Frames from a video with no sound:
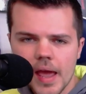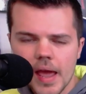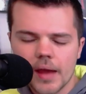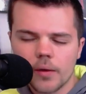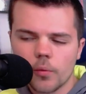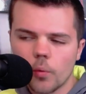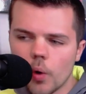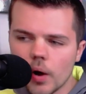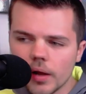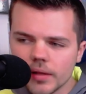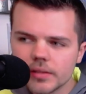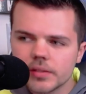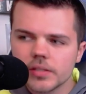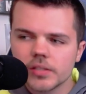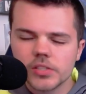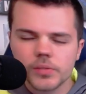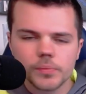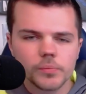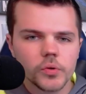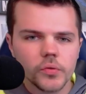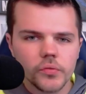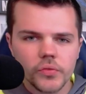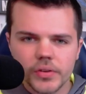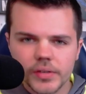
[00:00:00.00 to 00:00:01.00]
And what
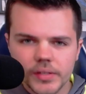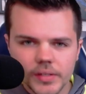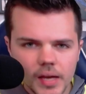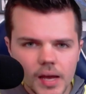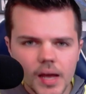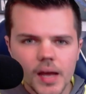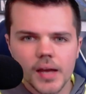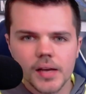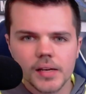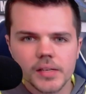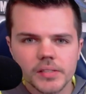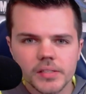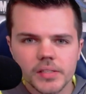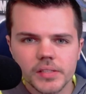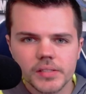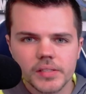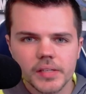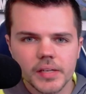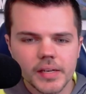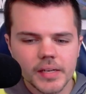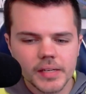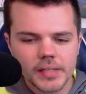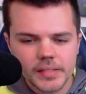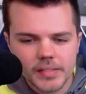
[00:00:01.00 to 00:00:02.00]
this movie does
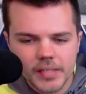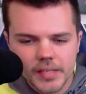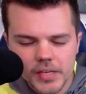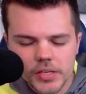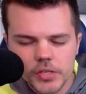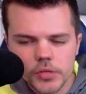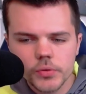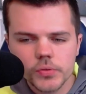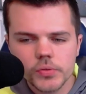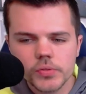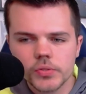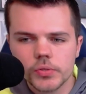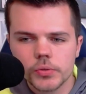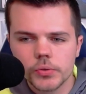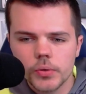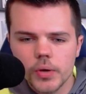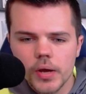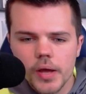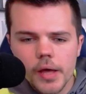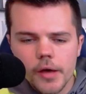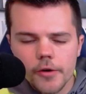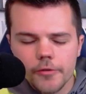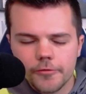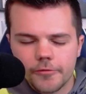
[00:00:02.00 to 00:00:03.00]
is it continues to
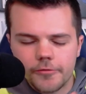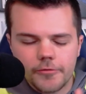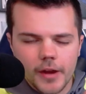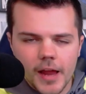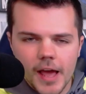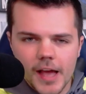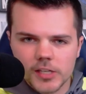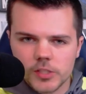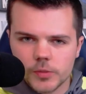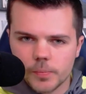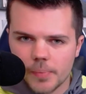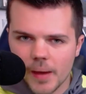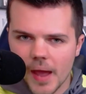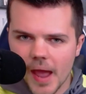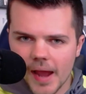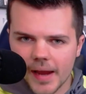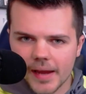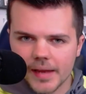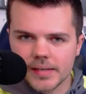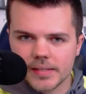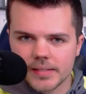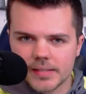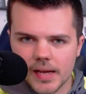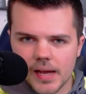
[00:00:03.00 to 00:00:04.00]
flash back
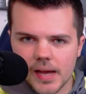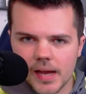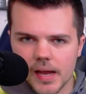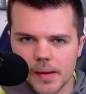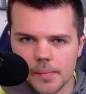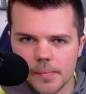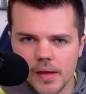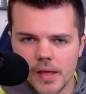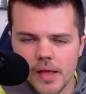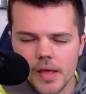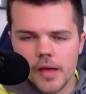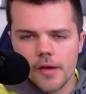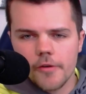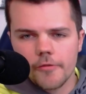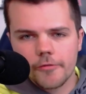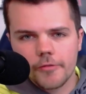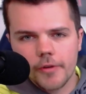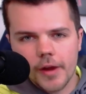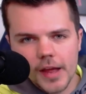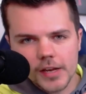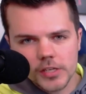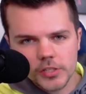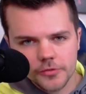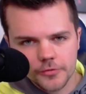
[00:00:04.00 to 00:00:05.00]
back in time,
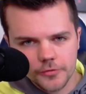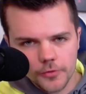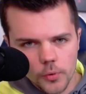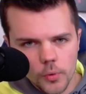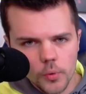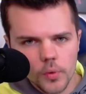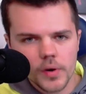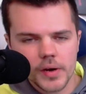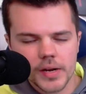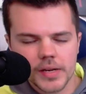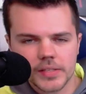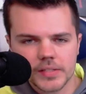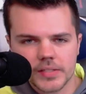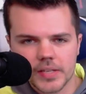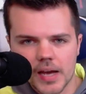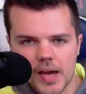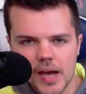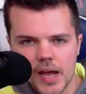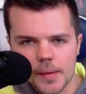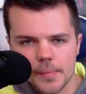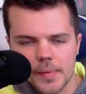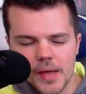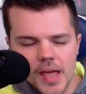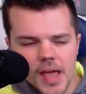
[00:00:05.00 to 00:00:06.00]
flash forward in
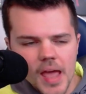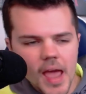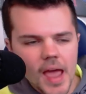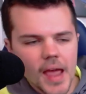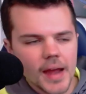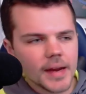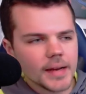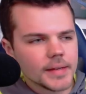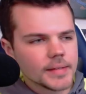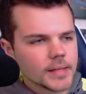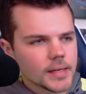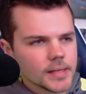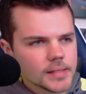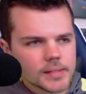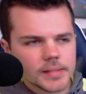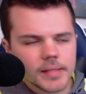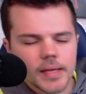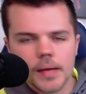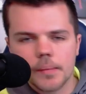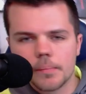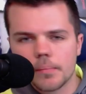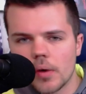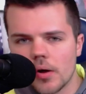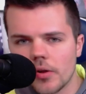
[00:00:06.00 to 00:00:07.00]
time, and it does
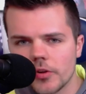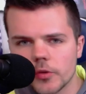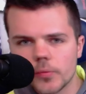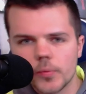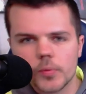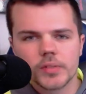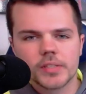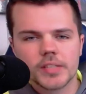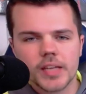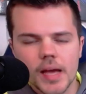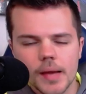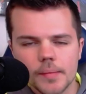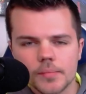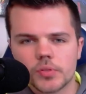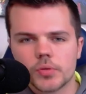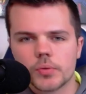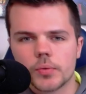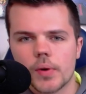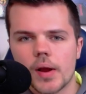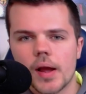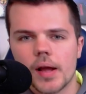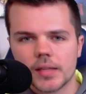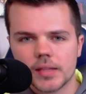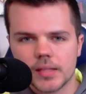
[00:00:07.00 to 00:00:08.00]
that multiple times
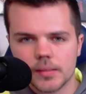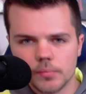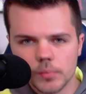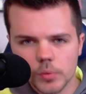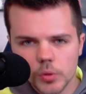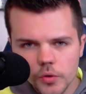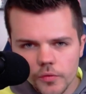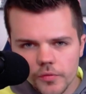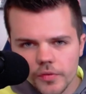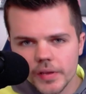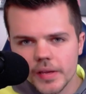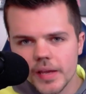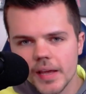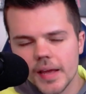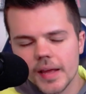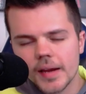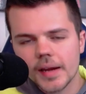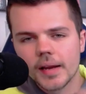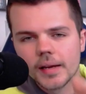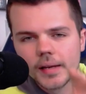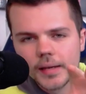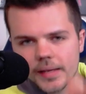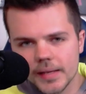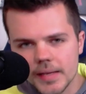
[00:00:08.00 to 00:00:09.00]
throughout the movie,
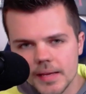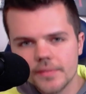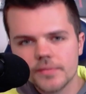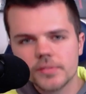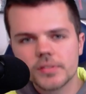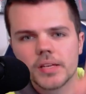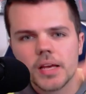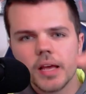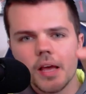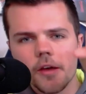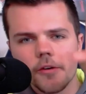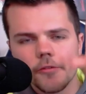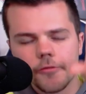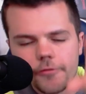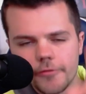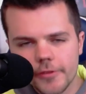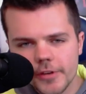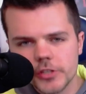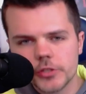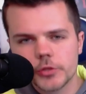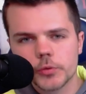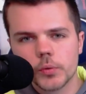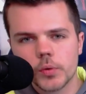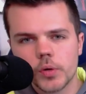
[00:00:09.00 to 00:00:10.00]
and it leaves
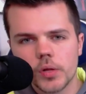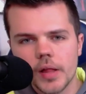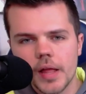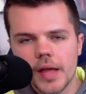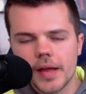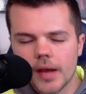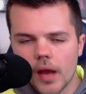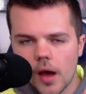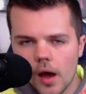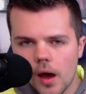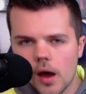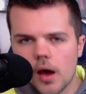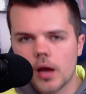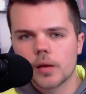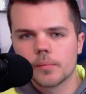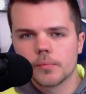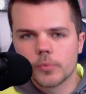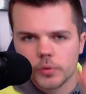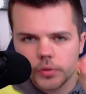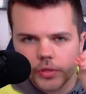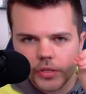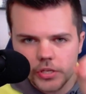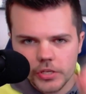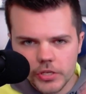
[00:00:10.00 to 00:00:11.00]
visual and
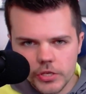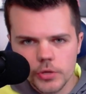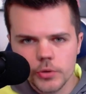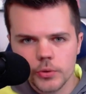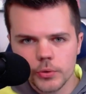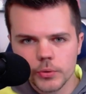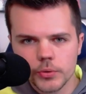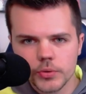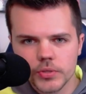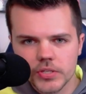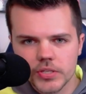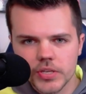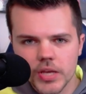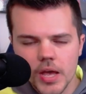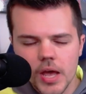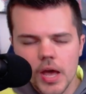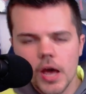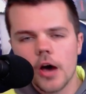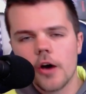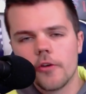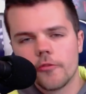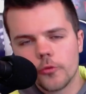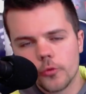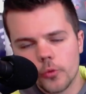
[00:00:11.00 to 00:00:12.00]
audible cues
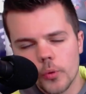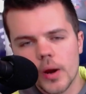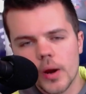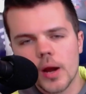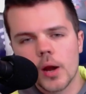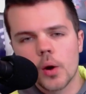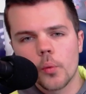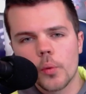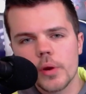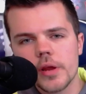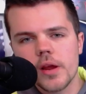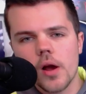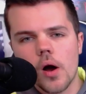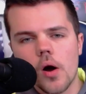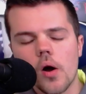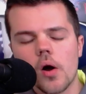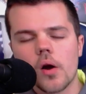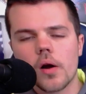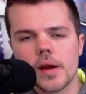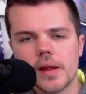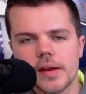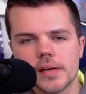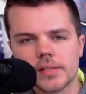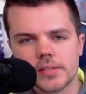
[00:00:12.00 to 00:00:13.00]
of where we
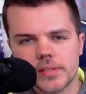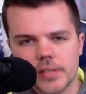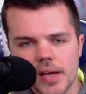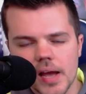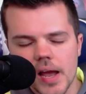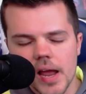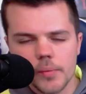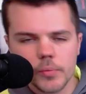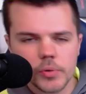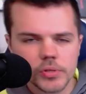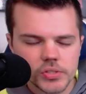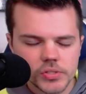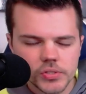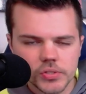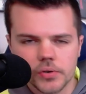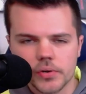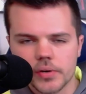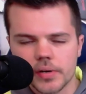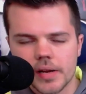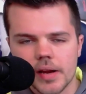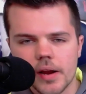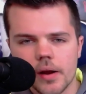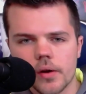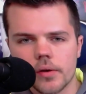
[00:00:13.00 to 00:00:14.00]
are in time when
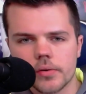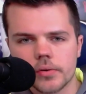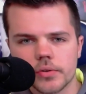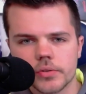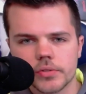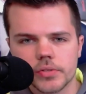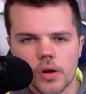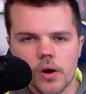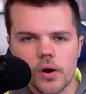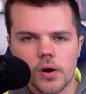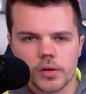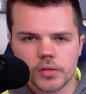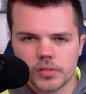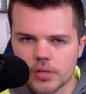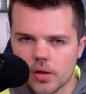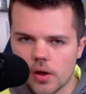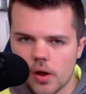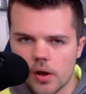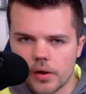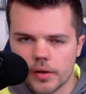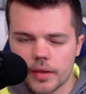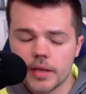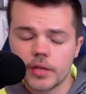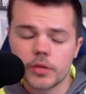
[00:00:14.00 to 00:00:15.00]
certain characters are
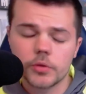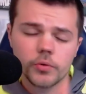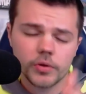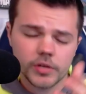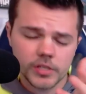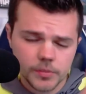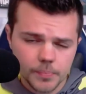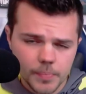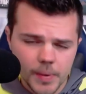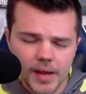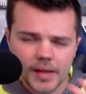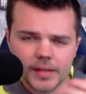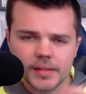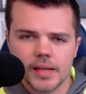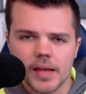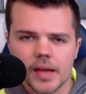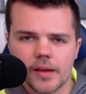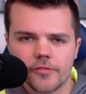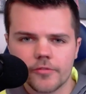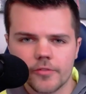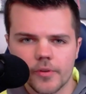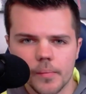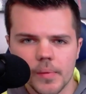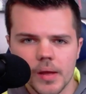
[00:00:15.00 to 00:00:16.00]
talking. You expect
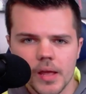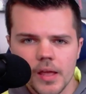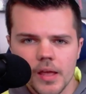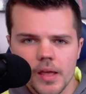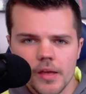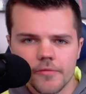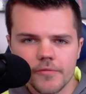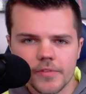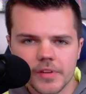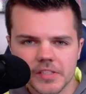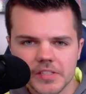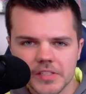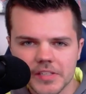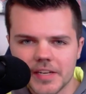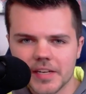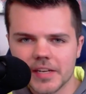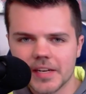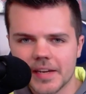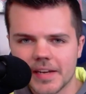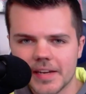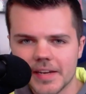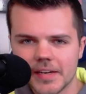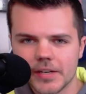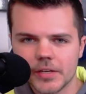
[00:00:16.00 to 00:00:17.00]
that from Vince
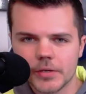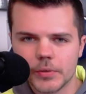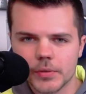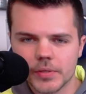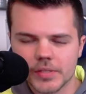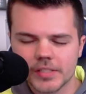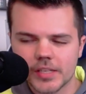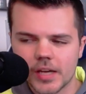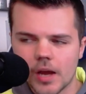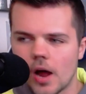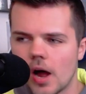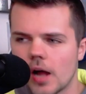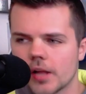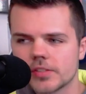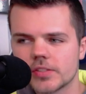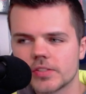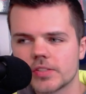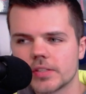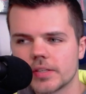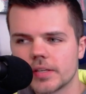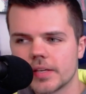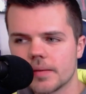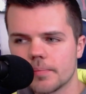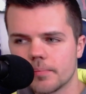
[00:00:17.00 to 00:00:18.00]
Gilligan, who is
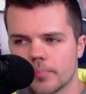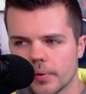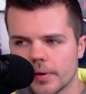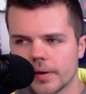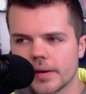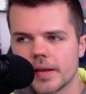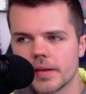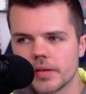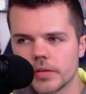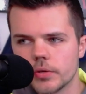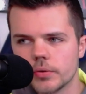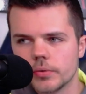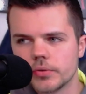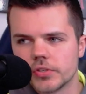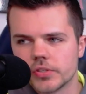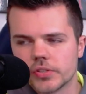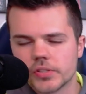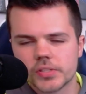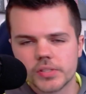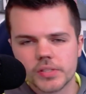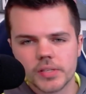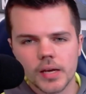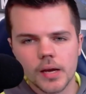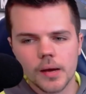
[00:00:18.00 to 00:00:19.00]
constantly bringing you
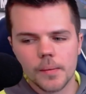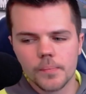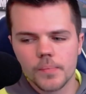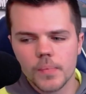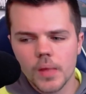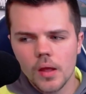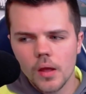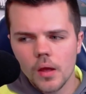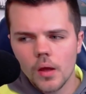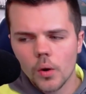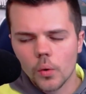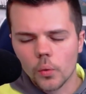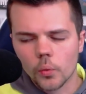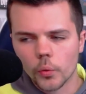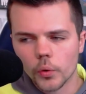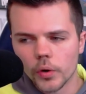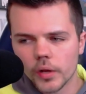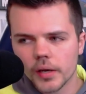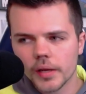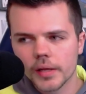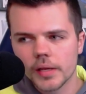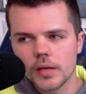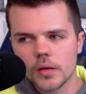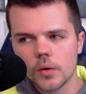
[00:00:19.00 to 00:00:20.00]
just um,
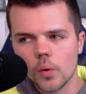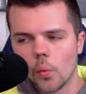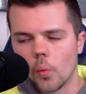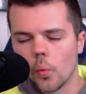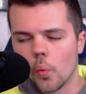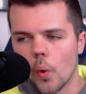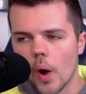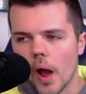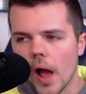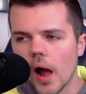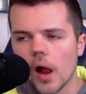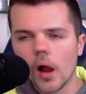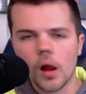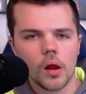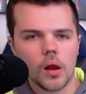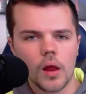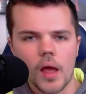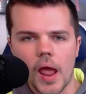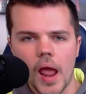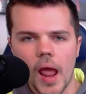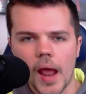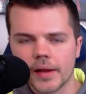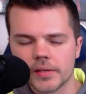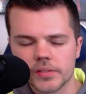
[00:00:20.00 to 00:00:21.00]
really well
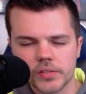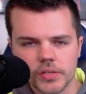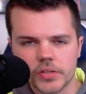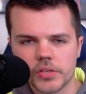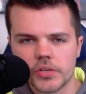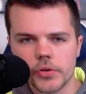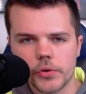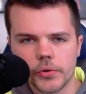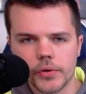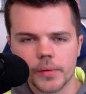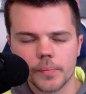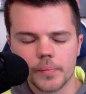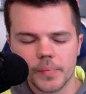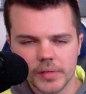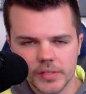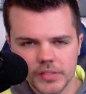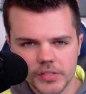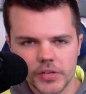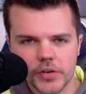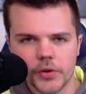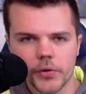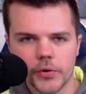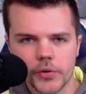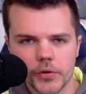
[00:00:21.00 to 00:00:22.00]
executed
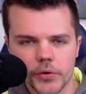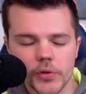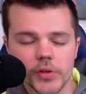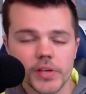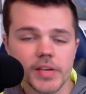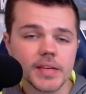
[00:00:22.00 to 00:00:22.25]
material.